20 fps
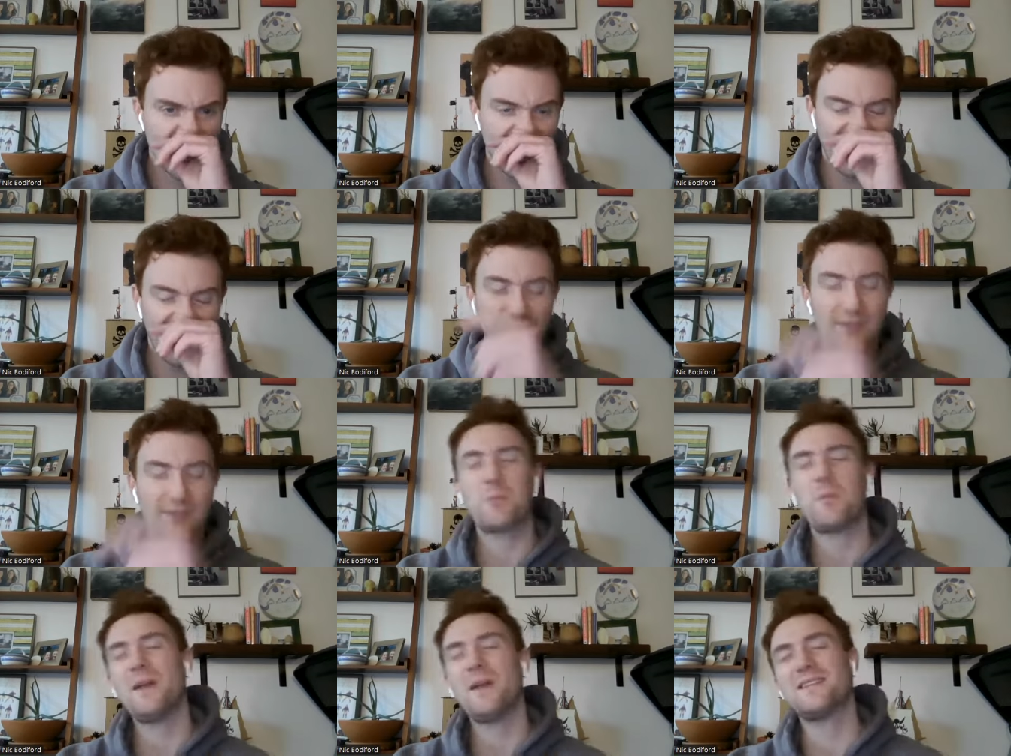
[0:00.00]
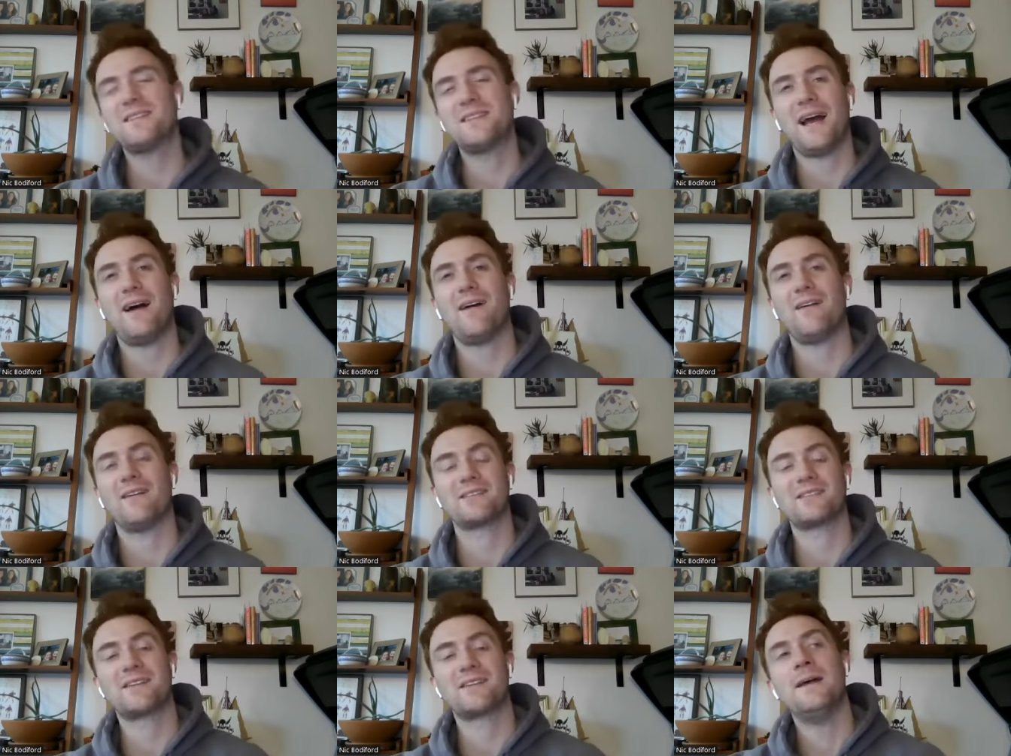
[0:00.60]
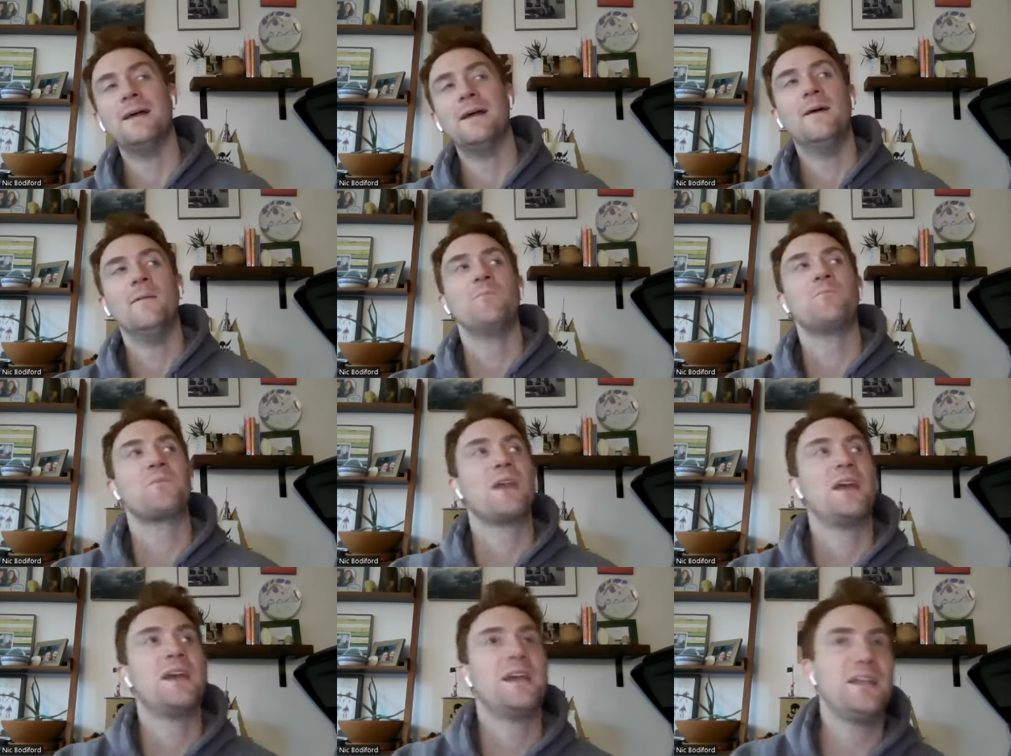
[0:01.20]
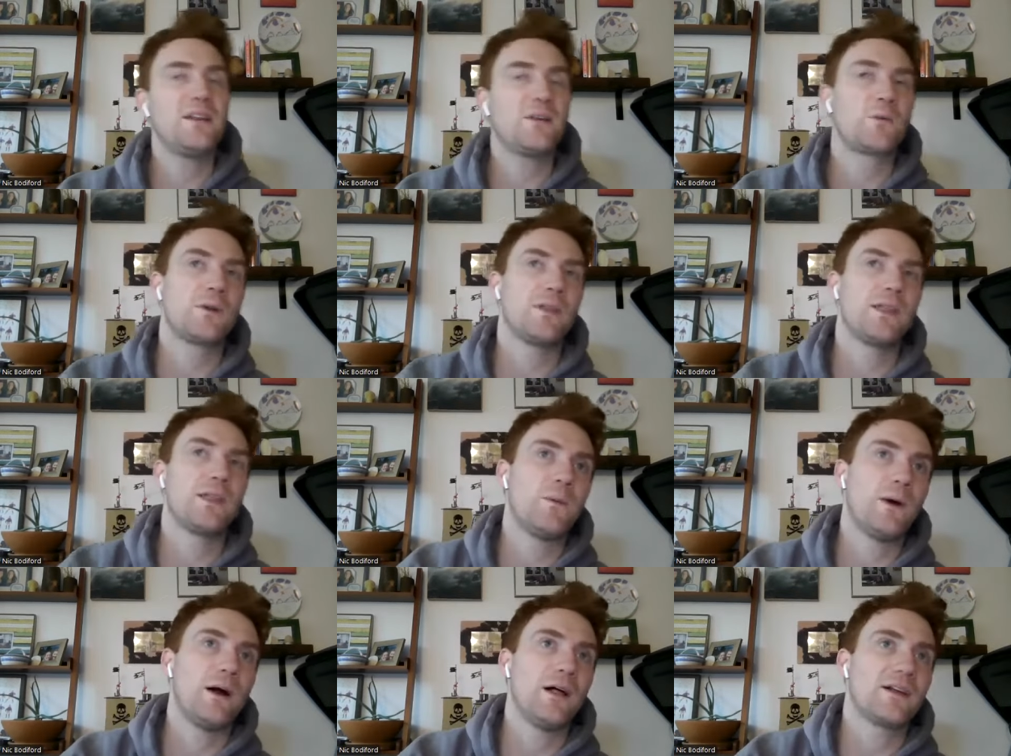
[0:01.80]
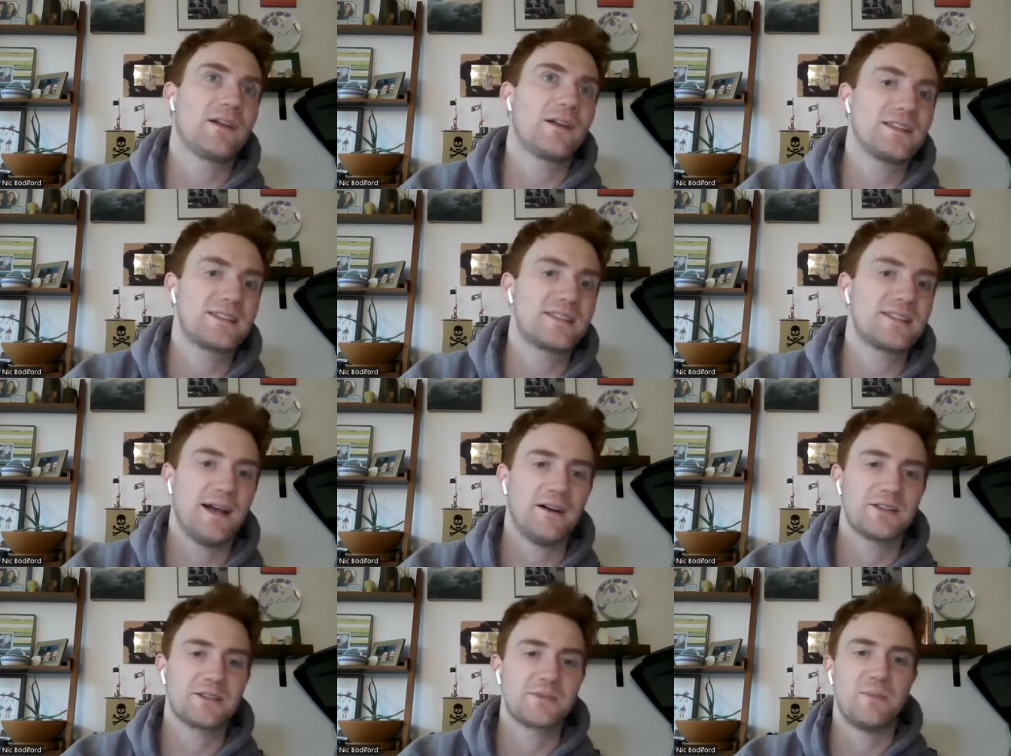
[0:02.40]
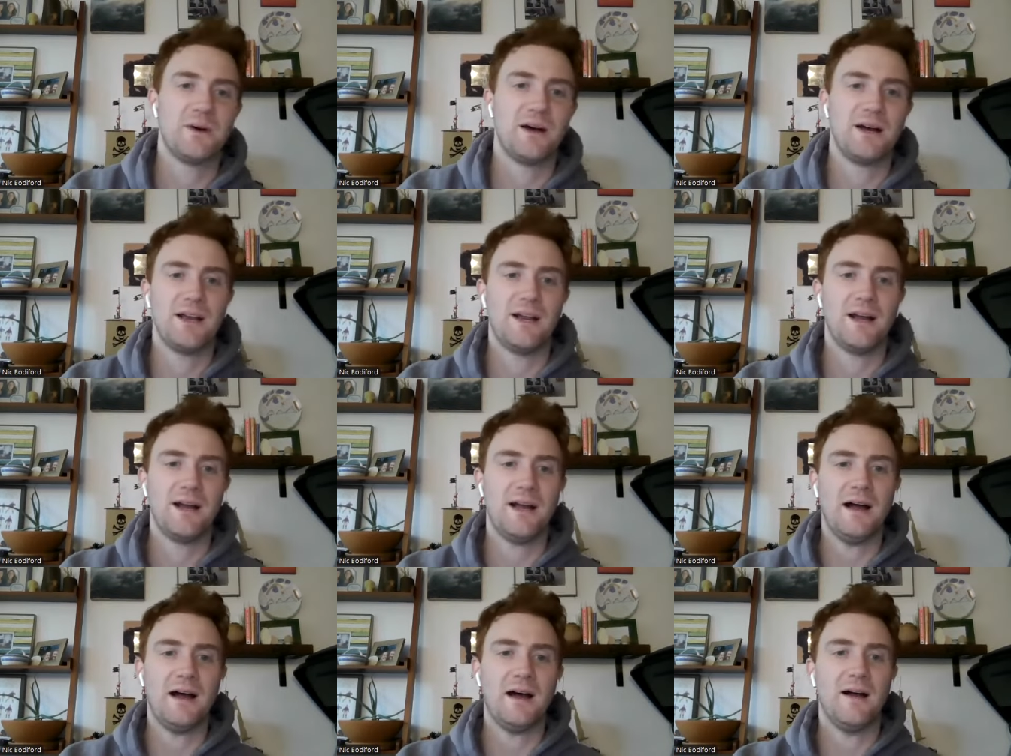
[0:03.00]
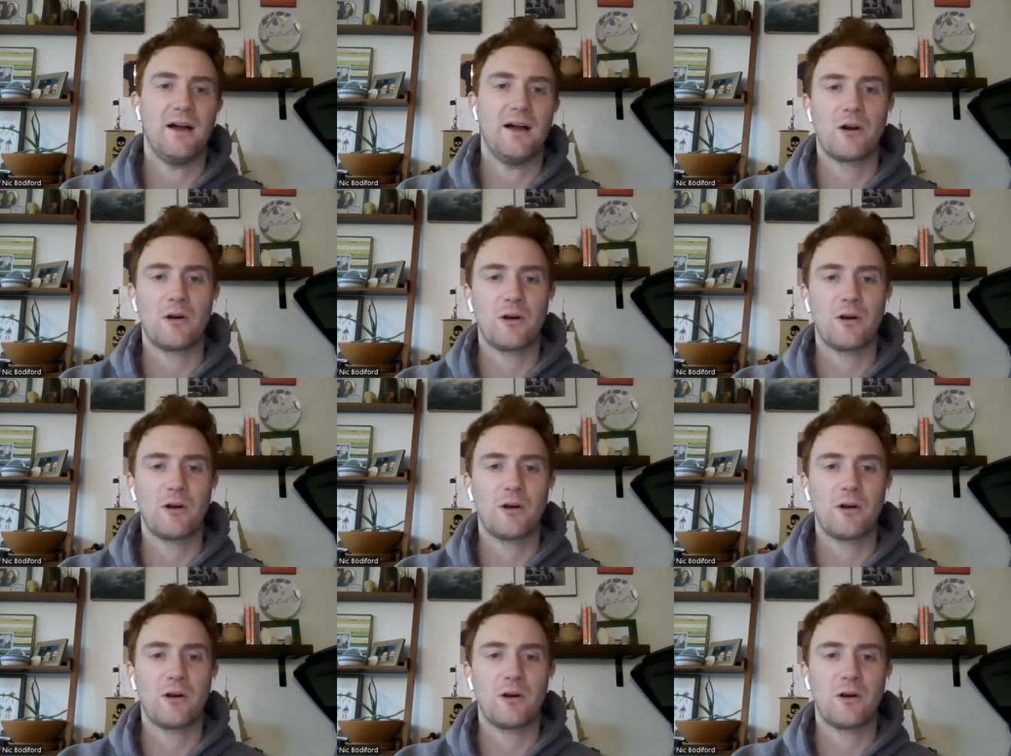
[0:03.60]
Oh yeah, they're playing Dallas. He did really well against Dallas, but uh,